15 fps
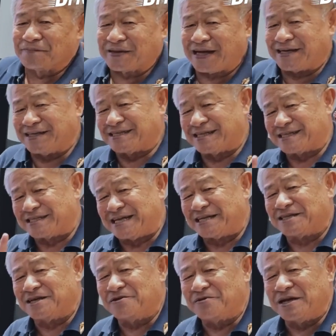That is the
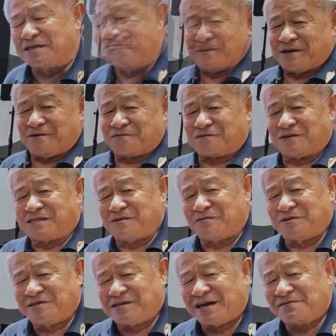stated range. But of course, if
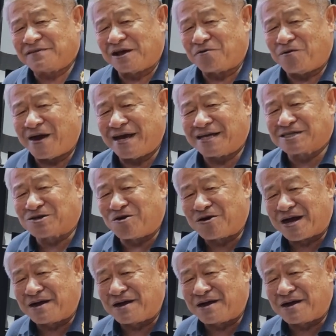you drive like Khong